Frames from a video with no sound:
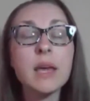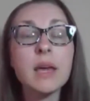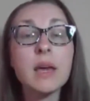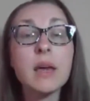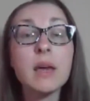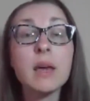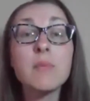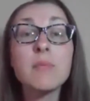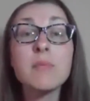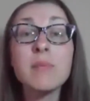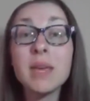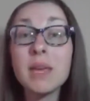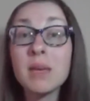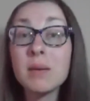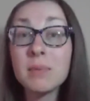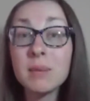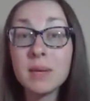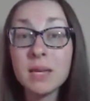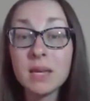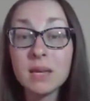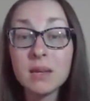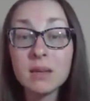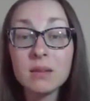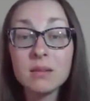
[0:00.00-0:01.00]

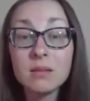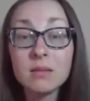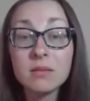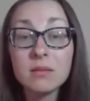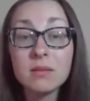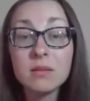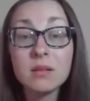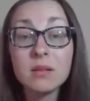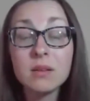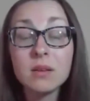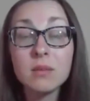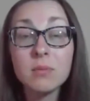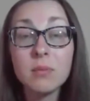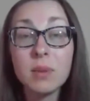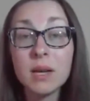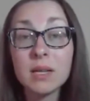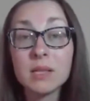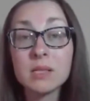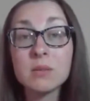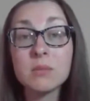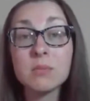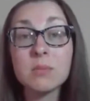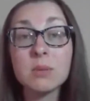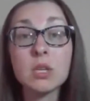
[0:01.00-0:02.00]
Maybe,
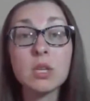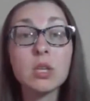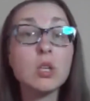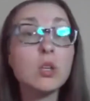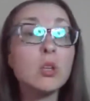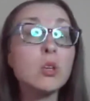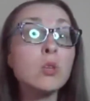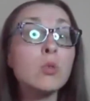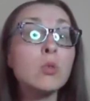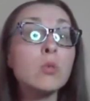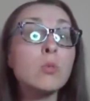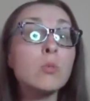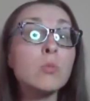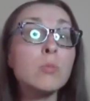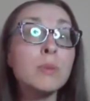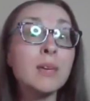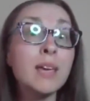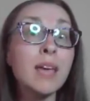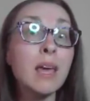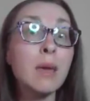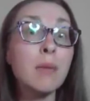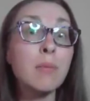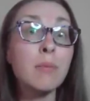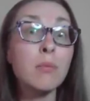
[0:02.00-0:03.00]
possibly, you
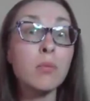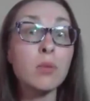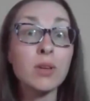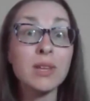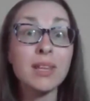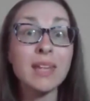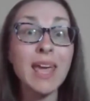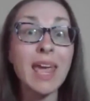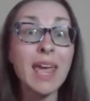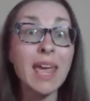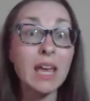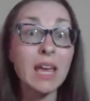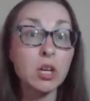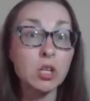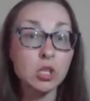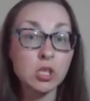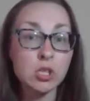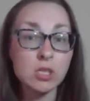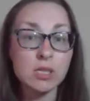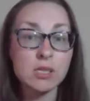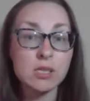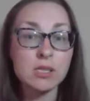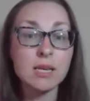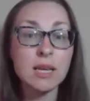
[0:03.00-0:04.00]
became really
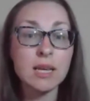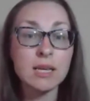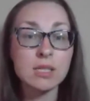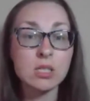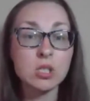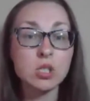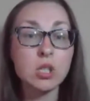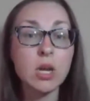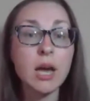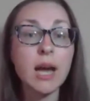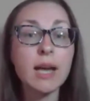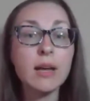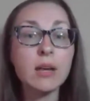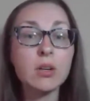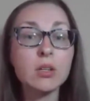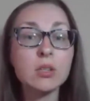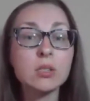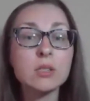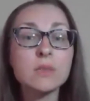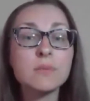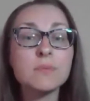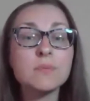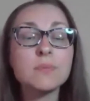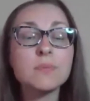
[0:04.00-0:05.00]
anxious as a
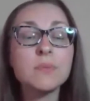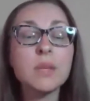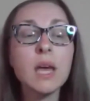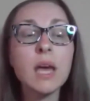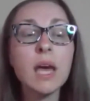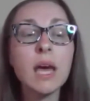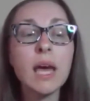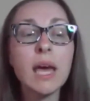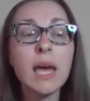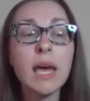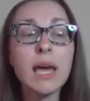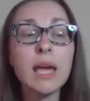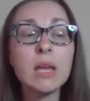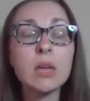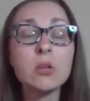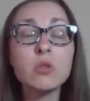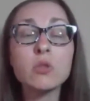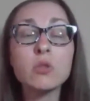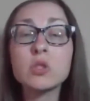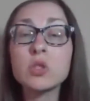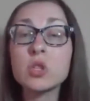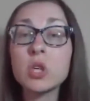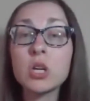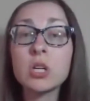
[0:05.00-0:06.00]
child, and you
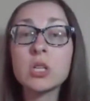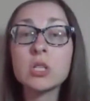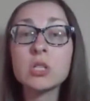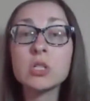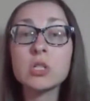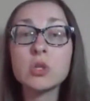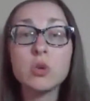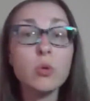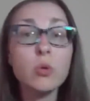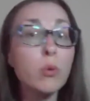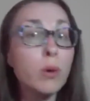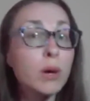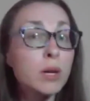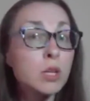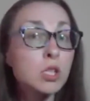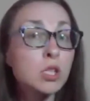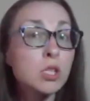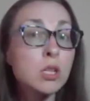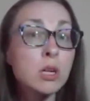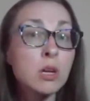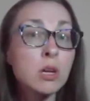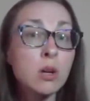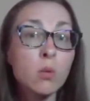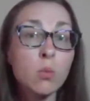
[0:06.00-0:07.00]
started to
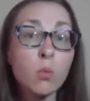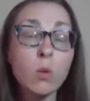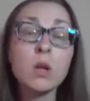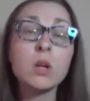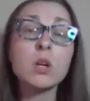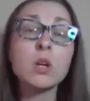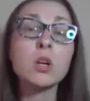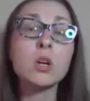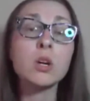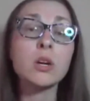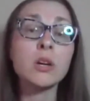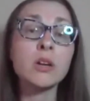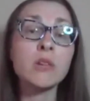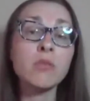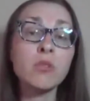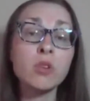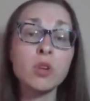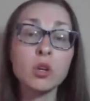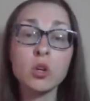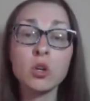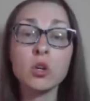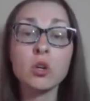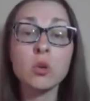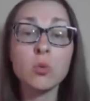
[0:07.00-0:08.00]
question and wonder if
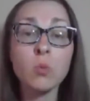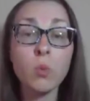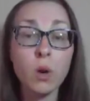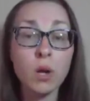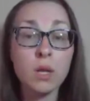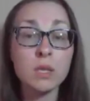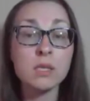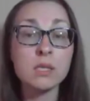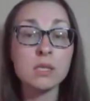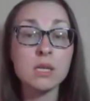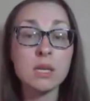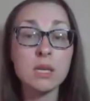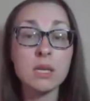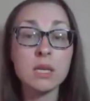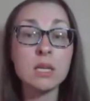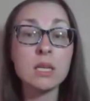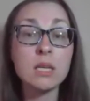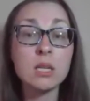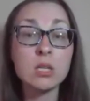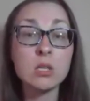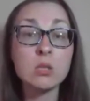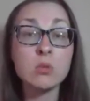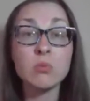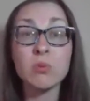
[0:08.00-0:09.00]
your wants and
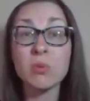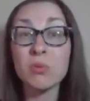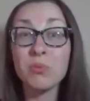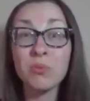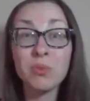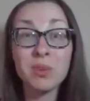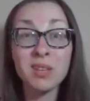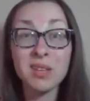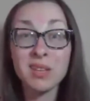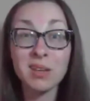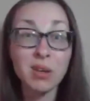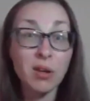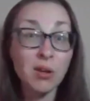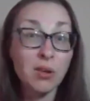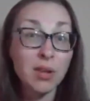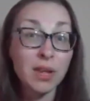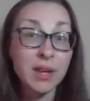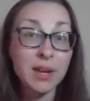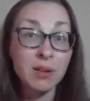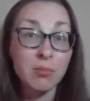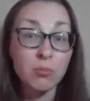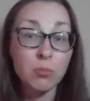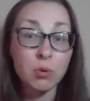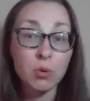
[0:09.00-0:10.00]
needs were really all
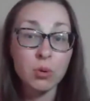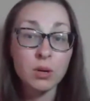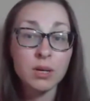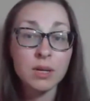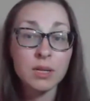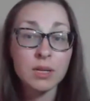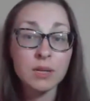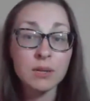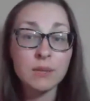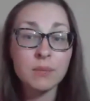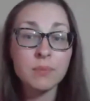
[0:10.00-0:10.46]
that important.